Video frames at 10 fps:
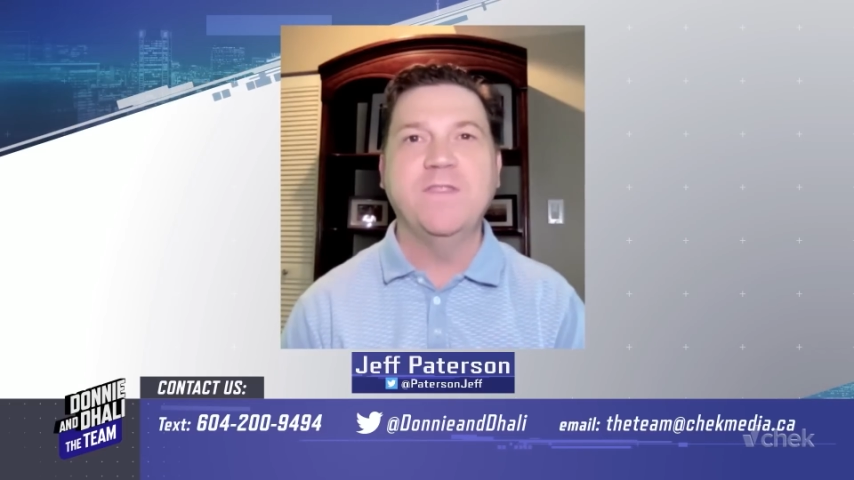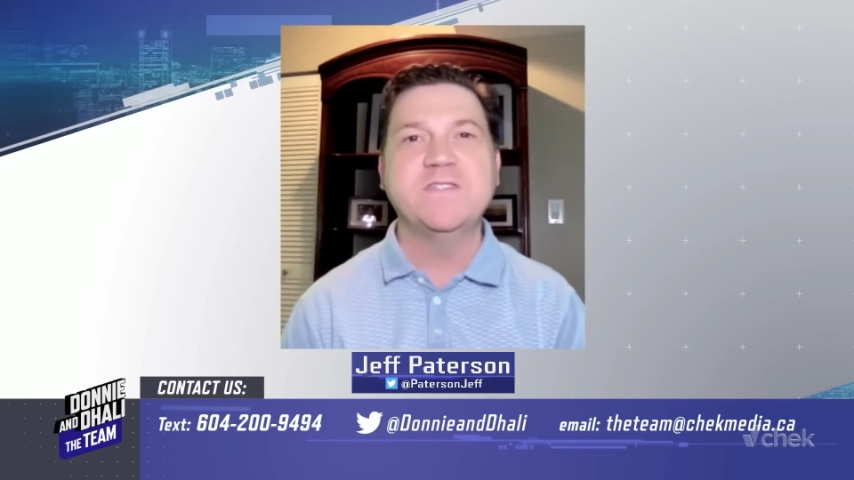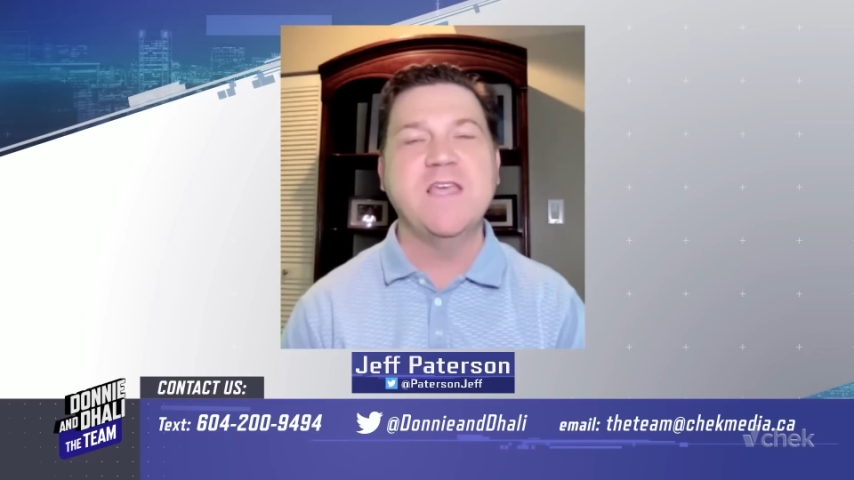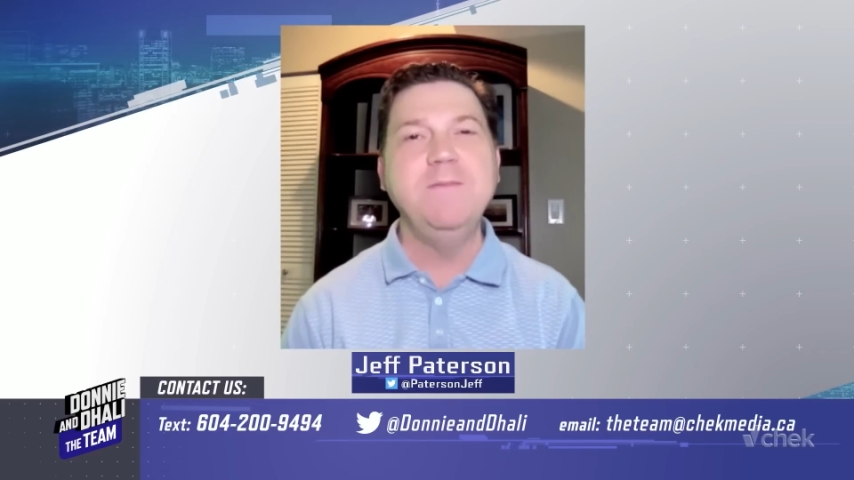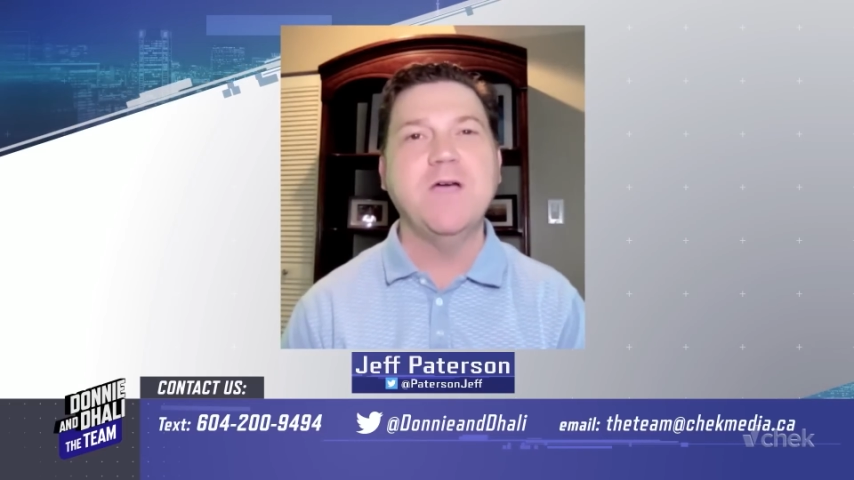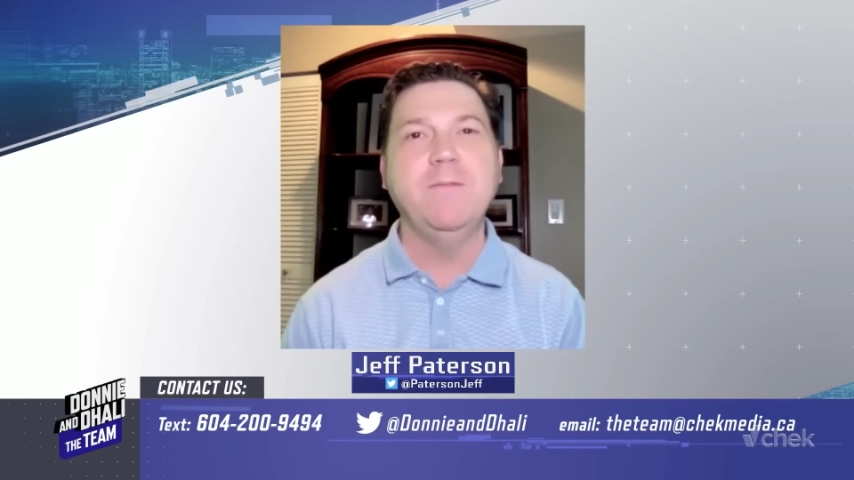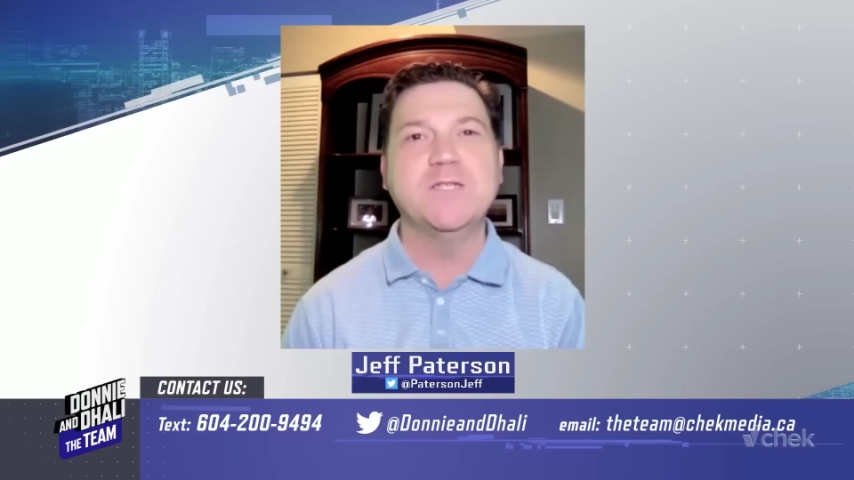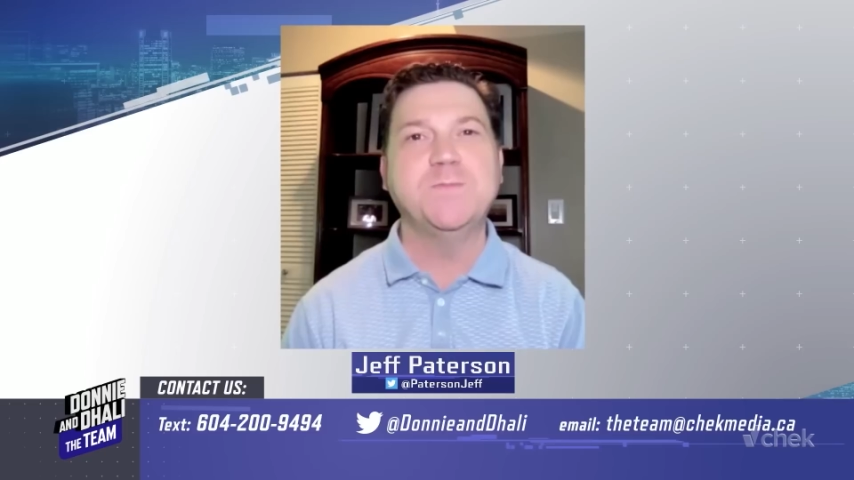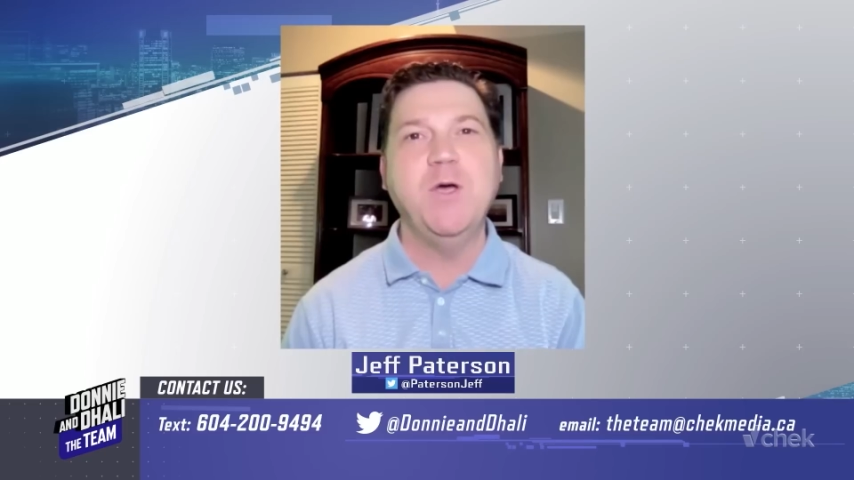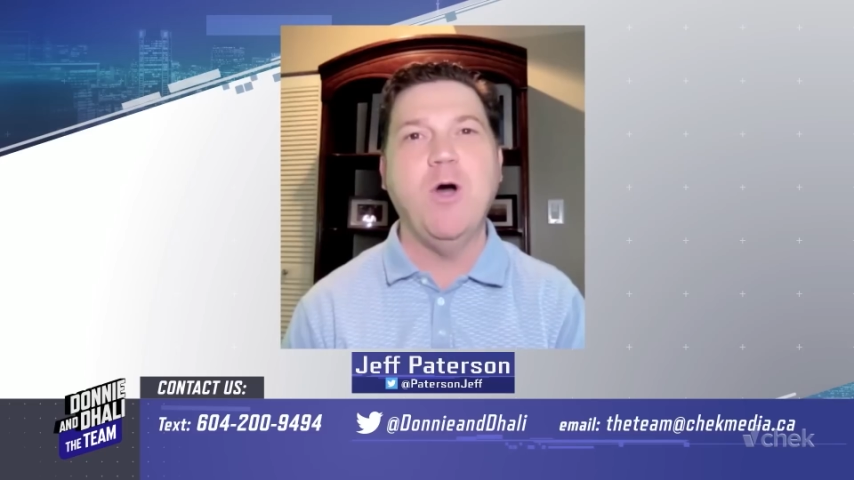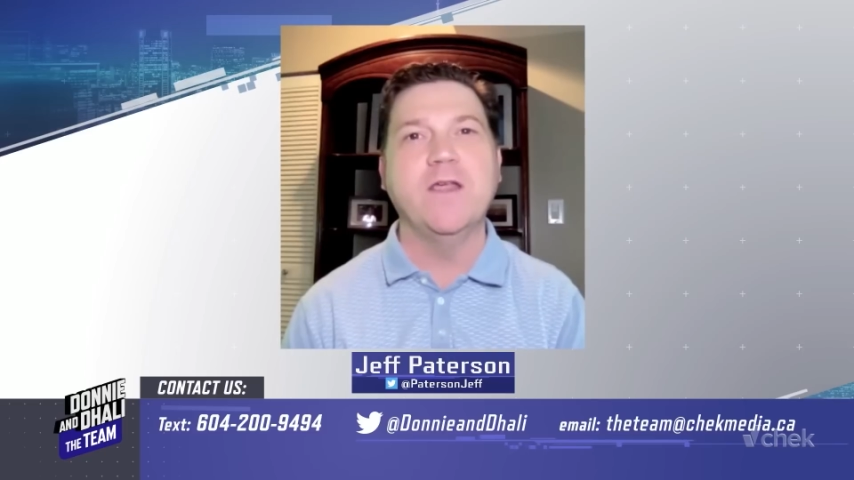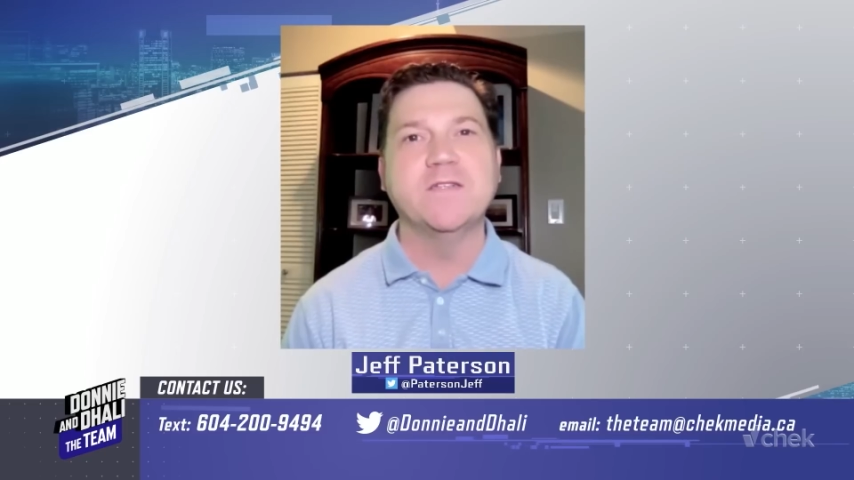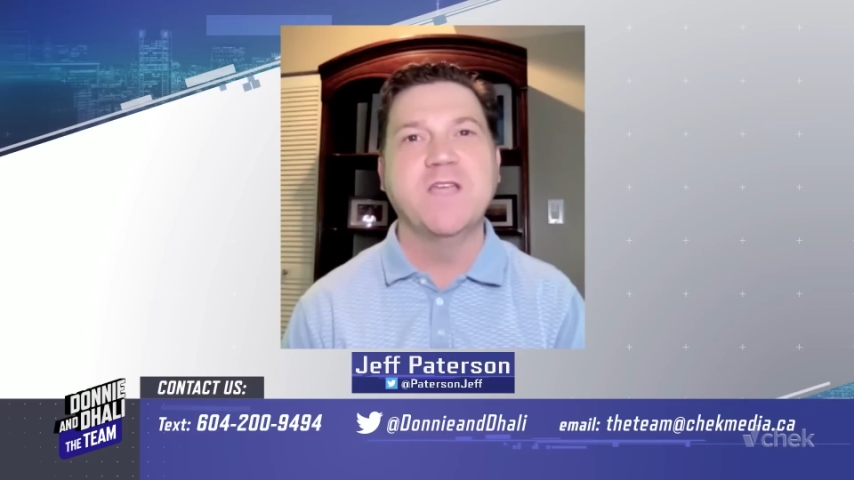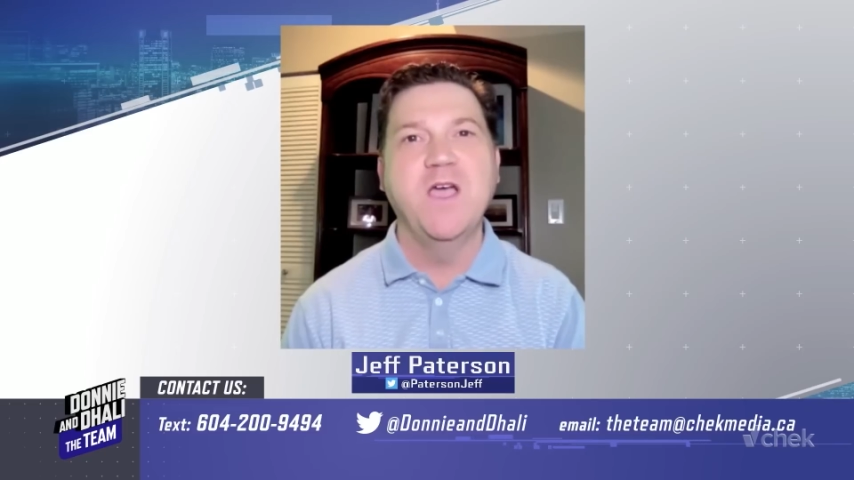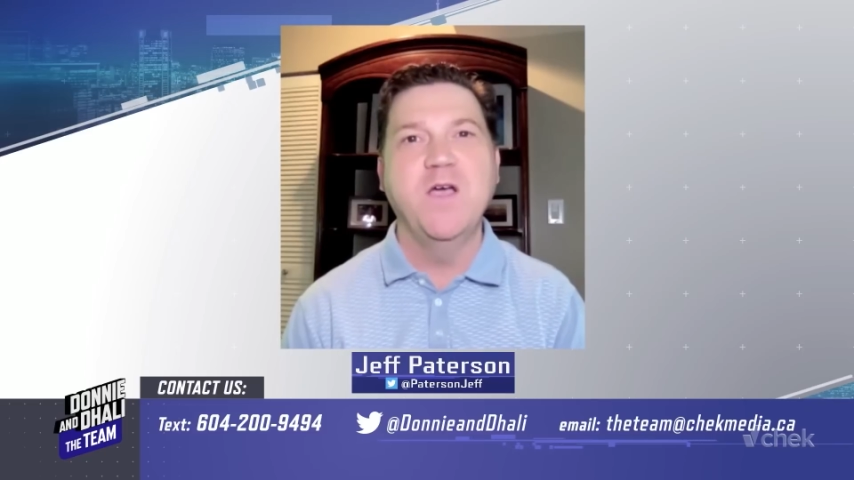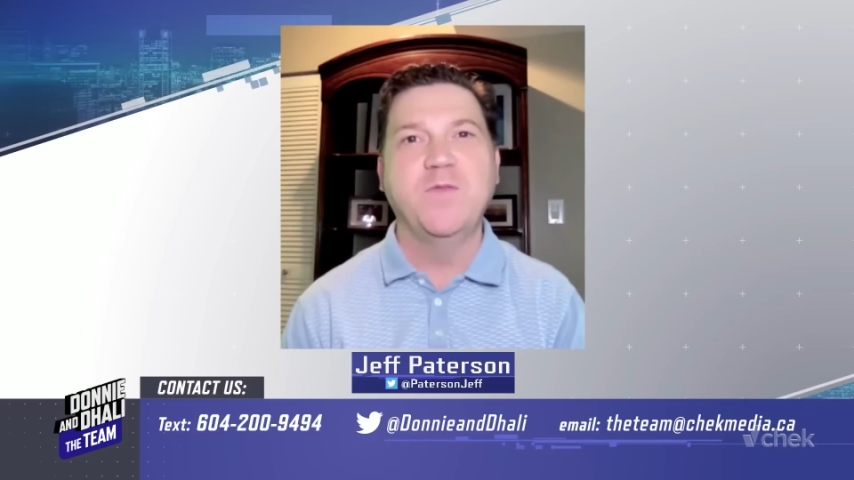But at the same time, let's be honest,